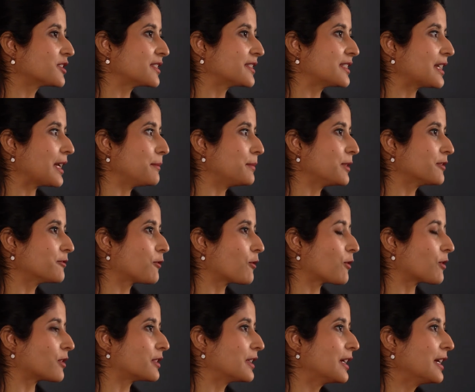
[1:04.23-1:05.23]
just the day
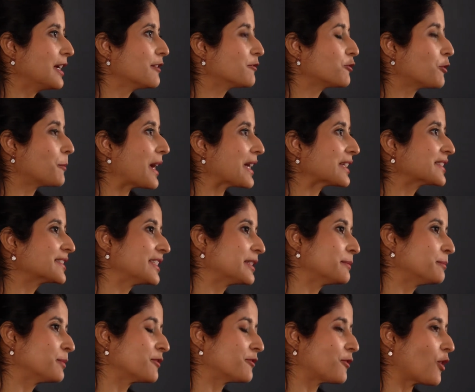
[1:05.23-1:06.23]
before for my
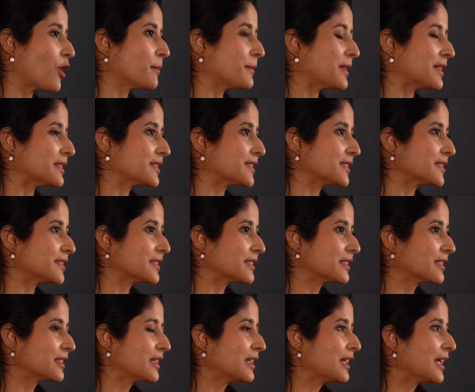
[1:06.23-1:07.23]
excellent performance
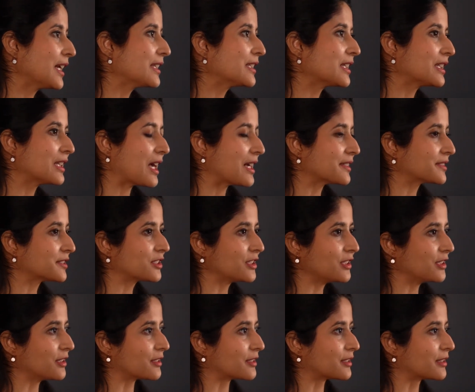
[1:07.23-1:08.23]
in the
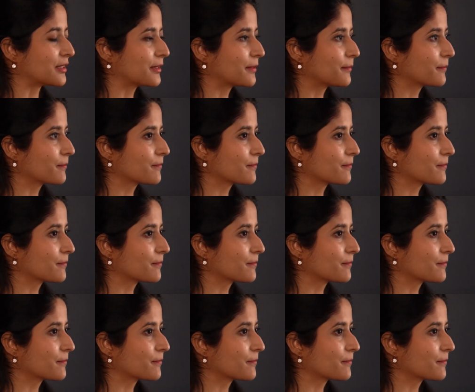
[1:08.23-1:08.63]
last year.